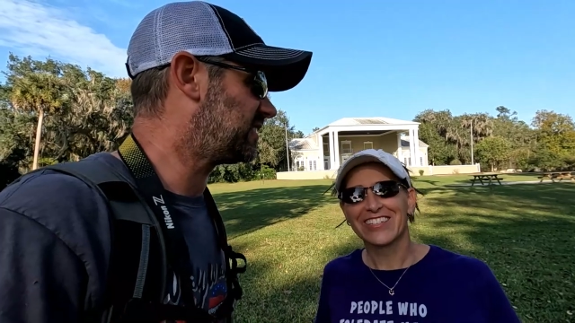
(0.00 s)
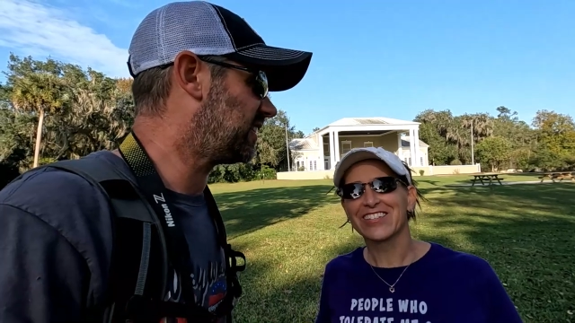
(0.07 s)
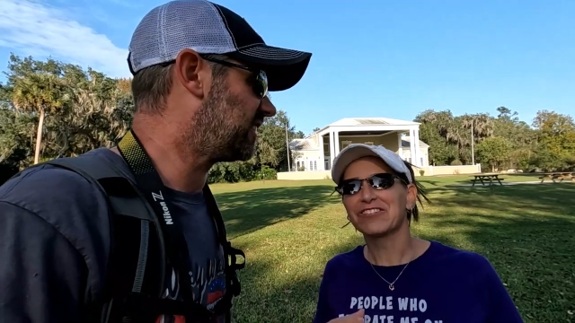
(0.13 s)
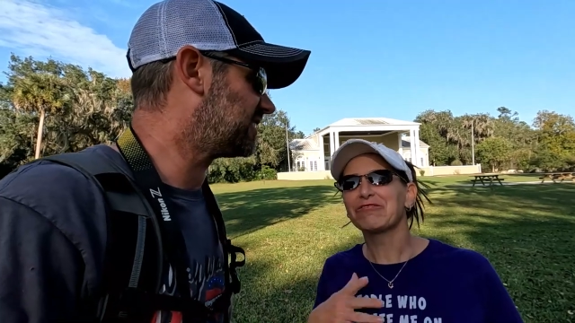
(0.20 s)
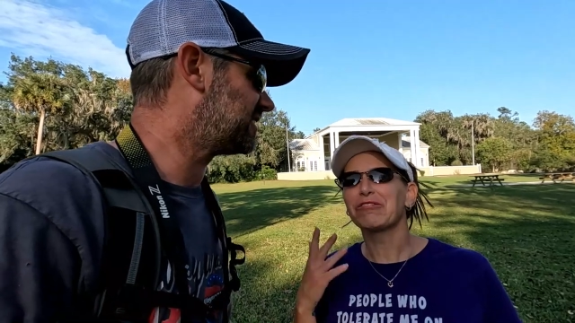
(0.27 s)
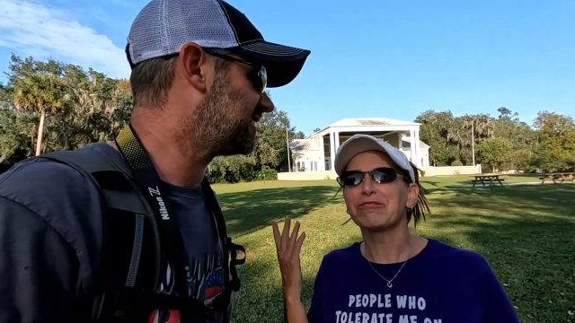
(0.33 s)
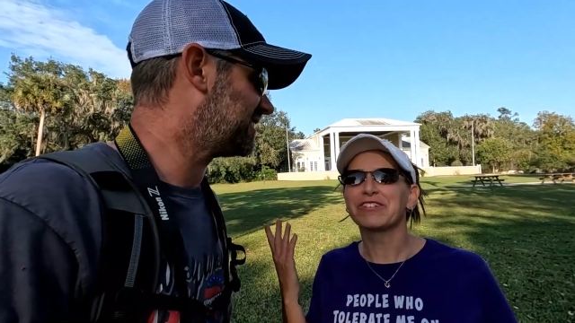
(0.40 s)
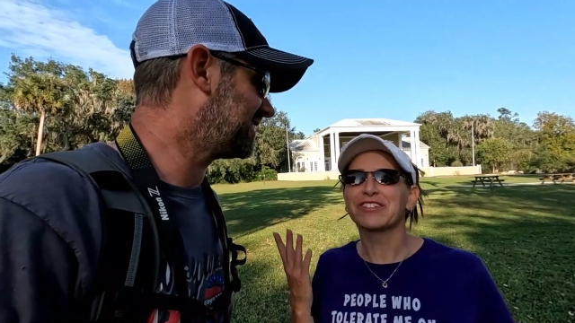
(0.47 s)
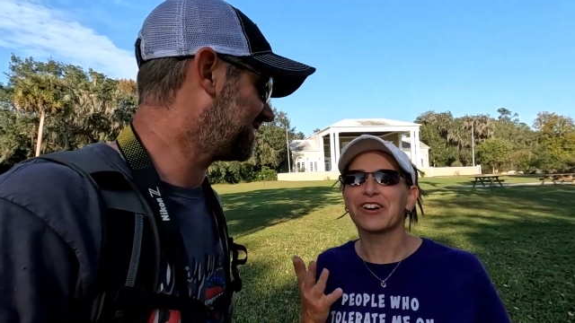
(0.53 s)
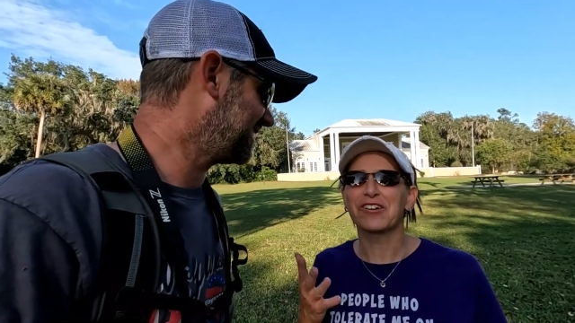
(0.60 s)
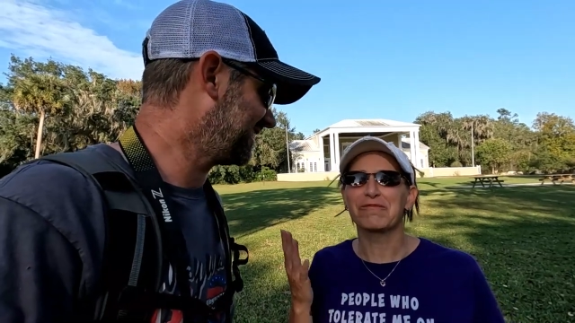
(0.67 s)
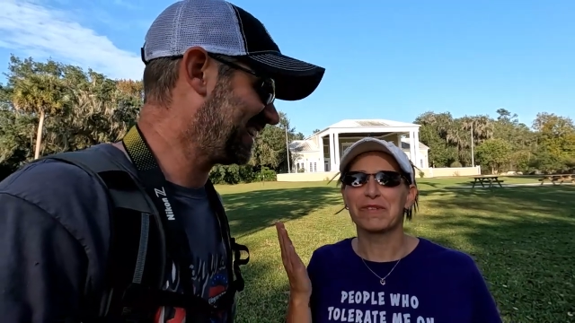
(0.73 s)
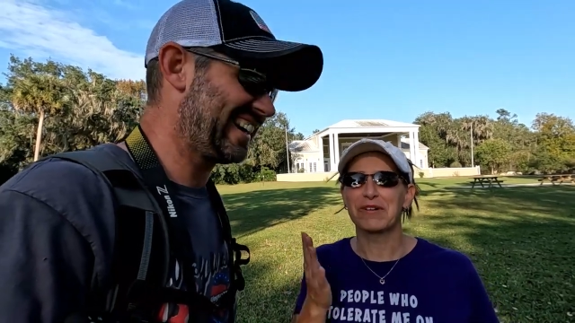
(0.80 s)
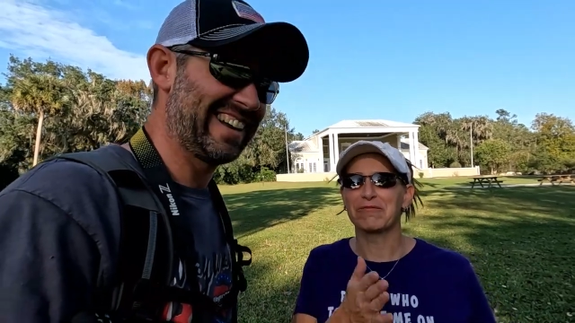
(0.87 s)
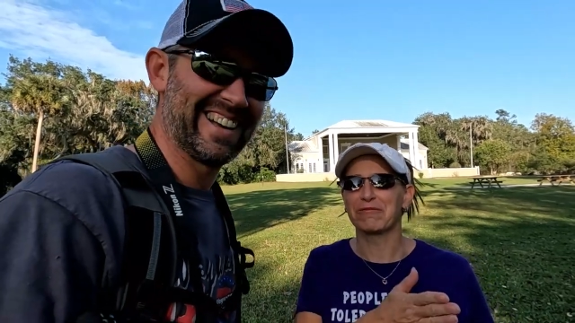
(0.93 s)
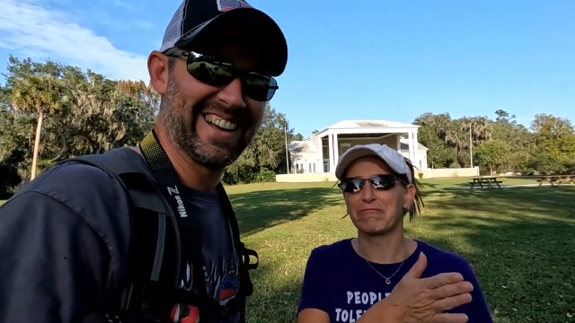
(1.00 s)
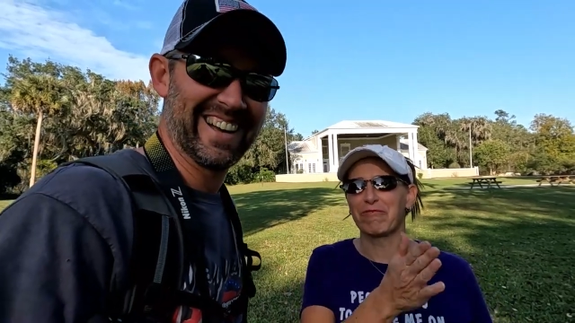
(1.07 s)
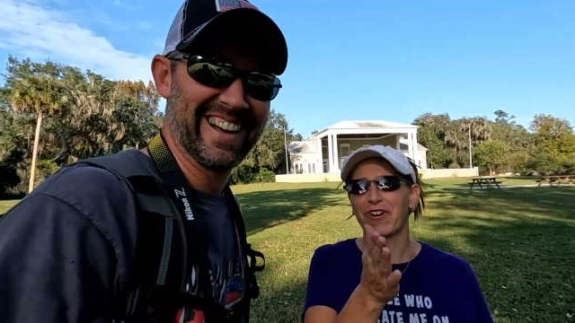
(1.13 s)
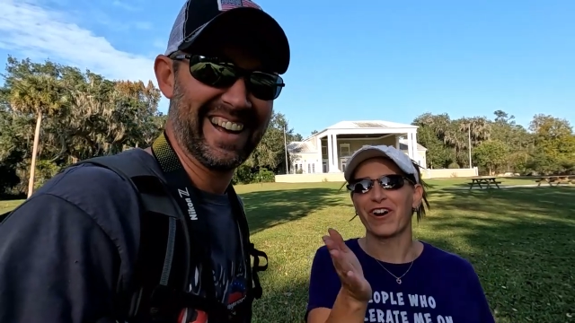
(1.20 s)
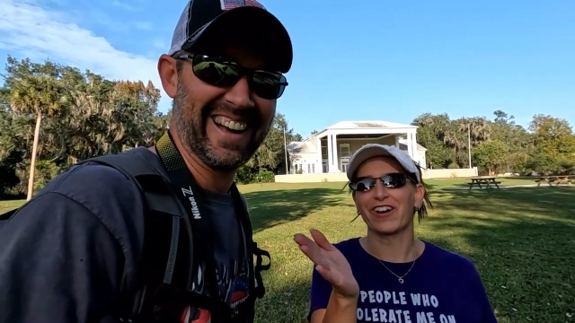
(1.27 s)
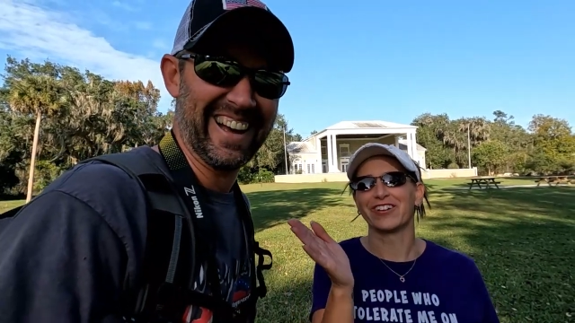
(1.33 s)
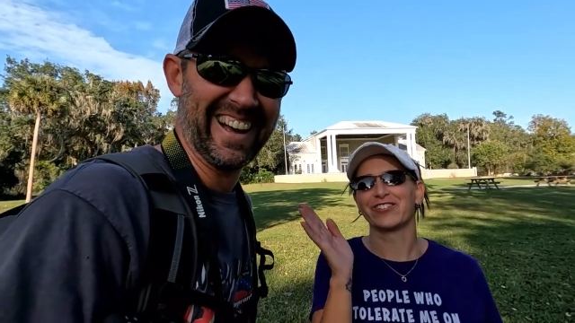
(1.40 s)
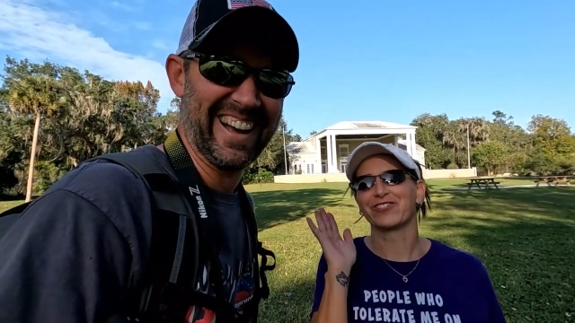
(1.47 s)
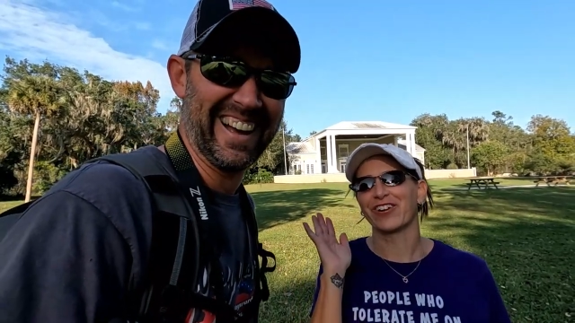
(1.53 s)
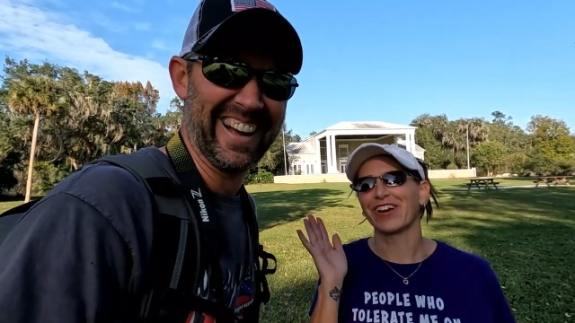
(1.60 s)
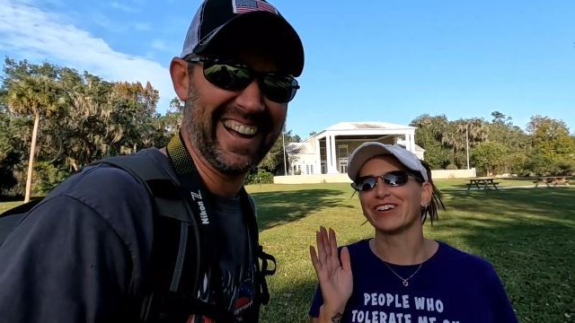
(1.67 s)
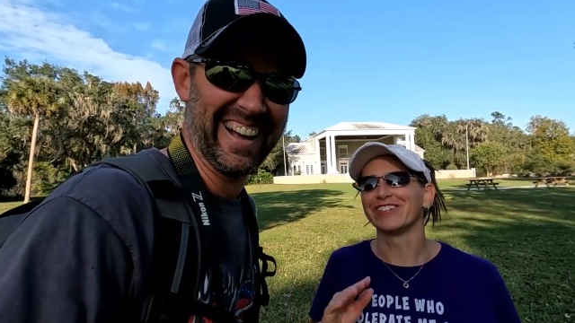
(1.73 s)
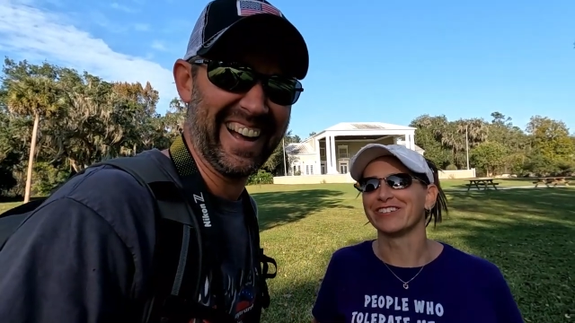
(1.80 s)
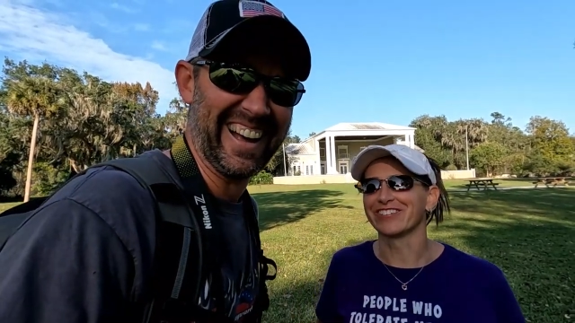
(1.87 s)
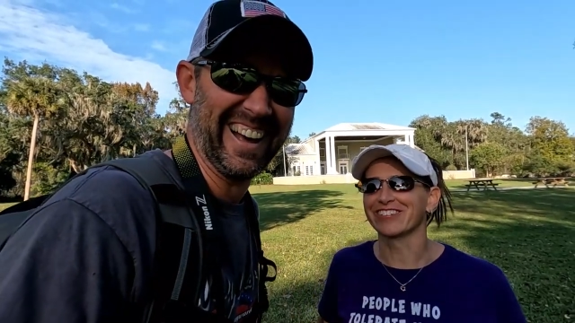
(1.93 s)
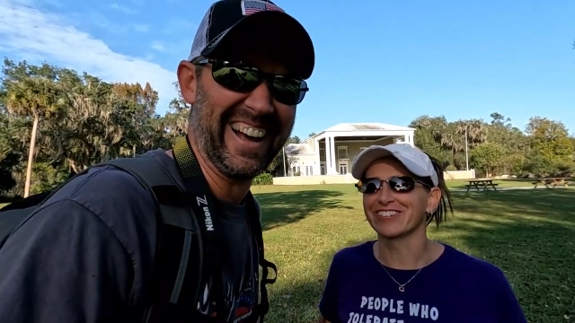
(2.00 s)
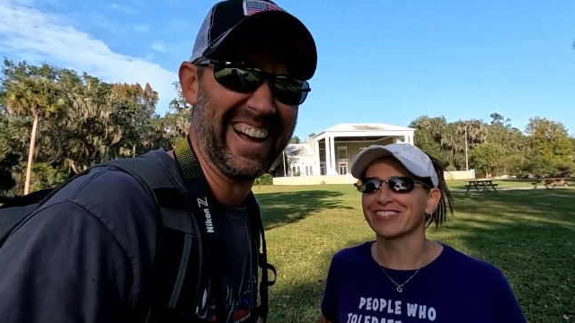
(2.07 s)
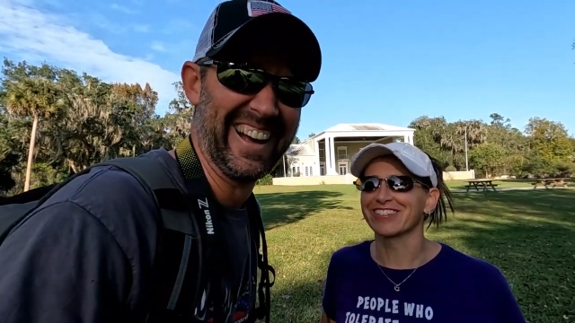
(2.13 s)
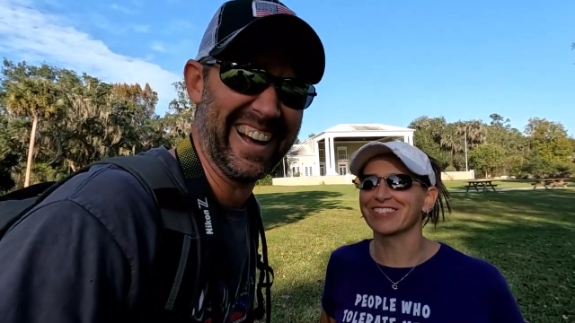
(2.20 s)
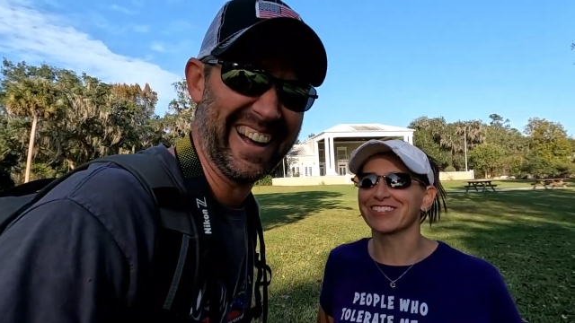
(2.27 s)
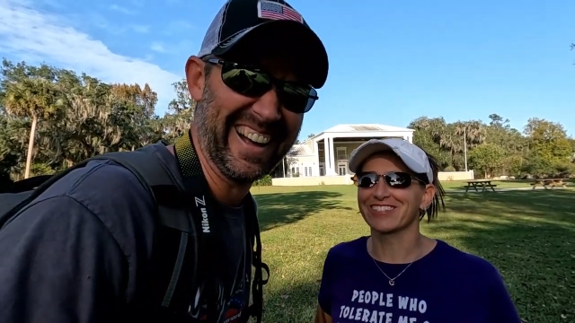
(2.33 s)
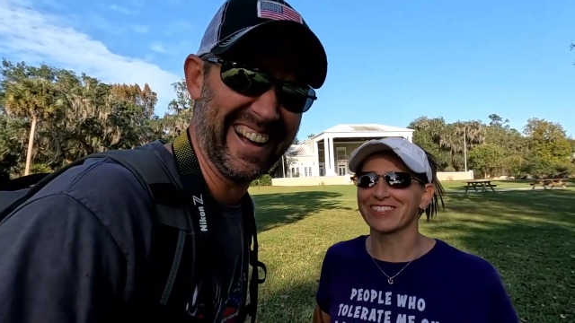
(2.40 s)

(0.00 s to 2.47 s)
Speaker 1: this thoughts. This is what we talk about when we're on trails. This